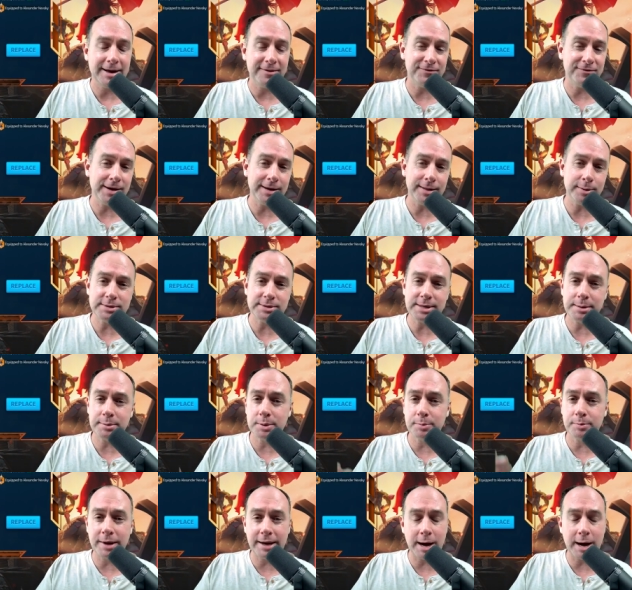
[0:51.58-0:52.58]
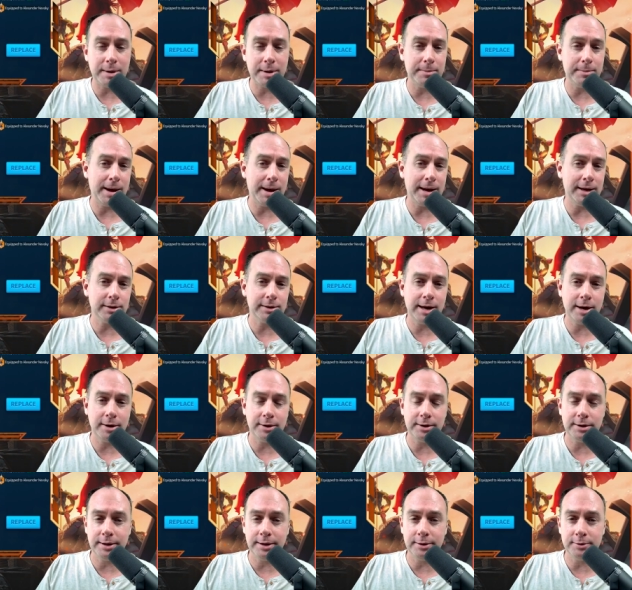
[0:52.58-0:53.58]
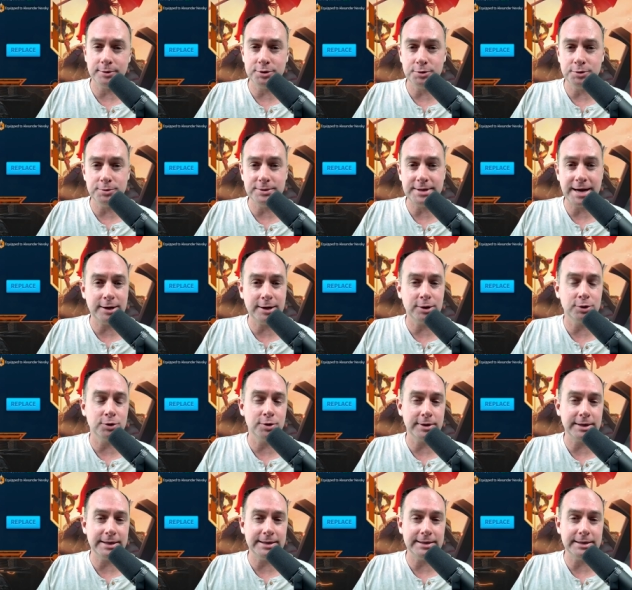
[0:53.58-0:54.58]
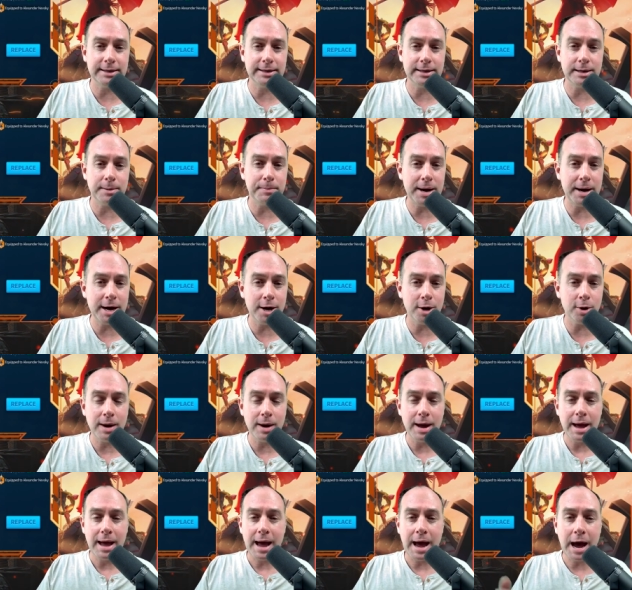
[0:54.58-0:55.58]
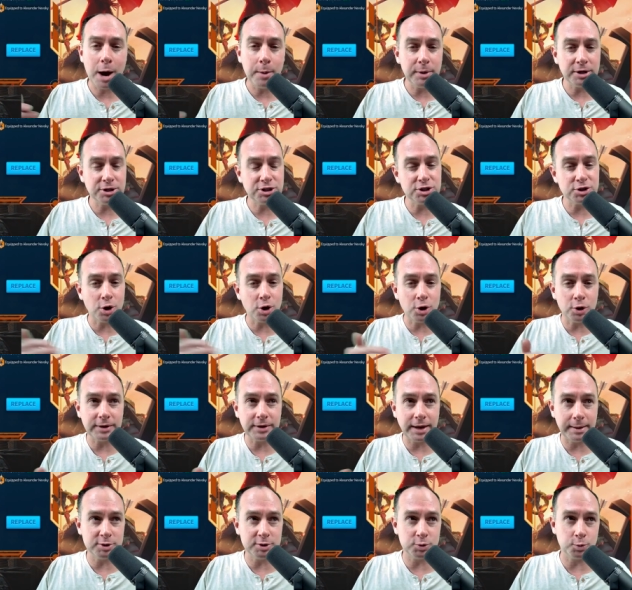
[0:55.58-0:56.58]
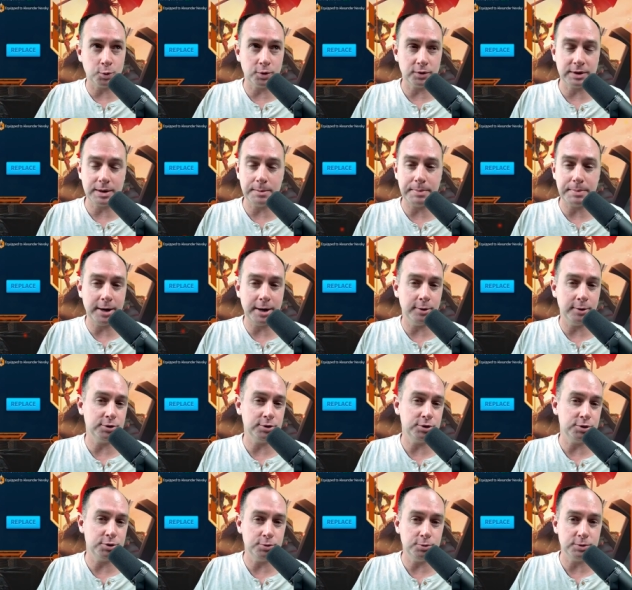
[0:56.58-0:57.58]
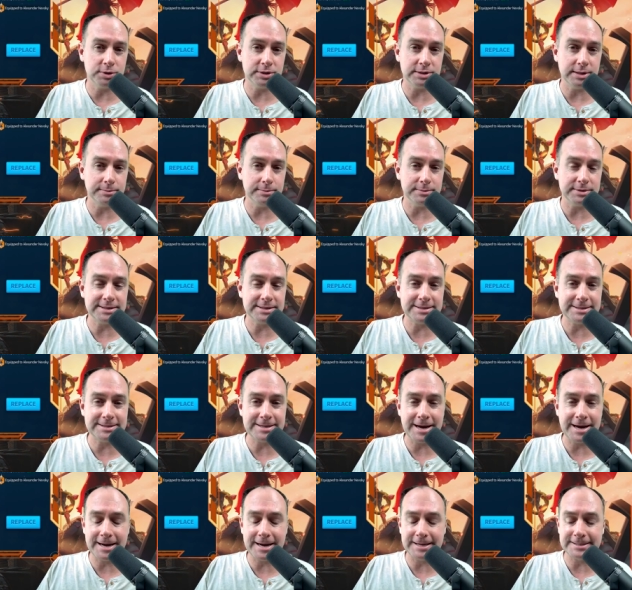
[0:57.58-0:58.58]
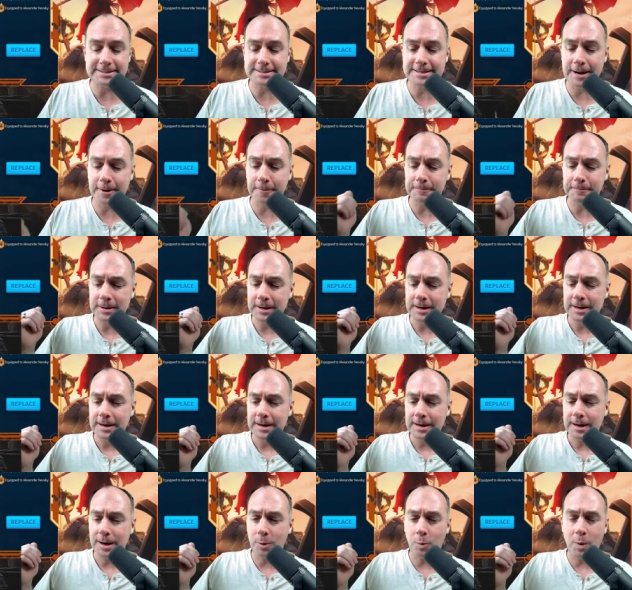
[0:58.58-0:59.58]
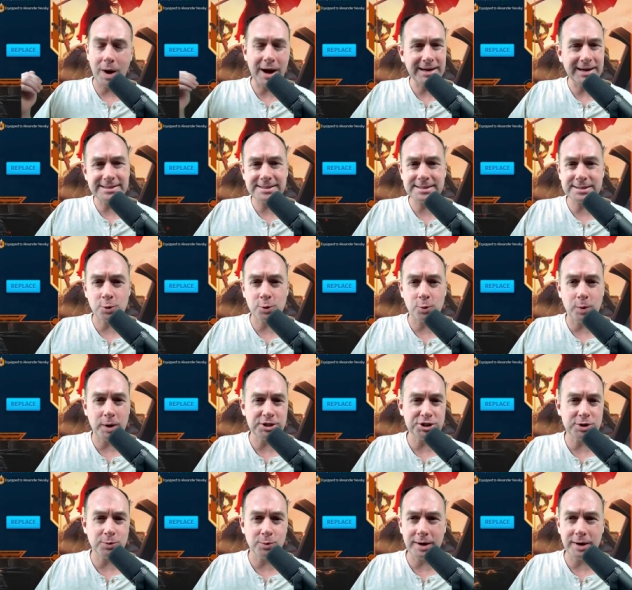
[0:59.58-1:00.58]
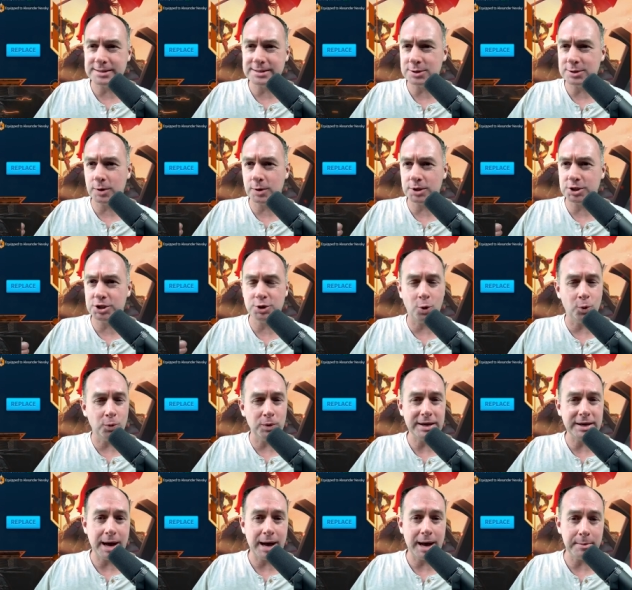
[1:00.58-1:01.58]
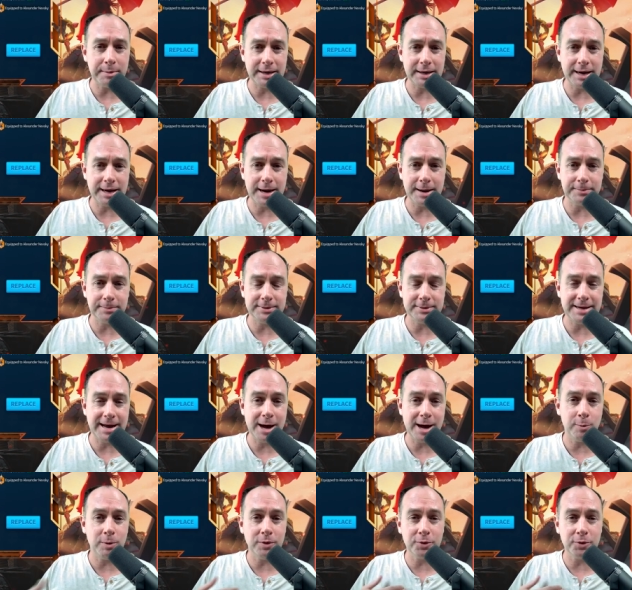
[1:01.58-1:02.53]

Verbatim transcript: And I finally was able to break out my battle calculator to take a look and, and compare how much is all damage worth compared to some stats. Now, uh, why is this a question? Why is this question only coming up now?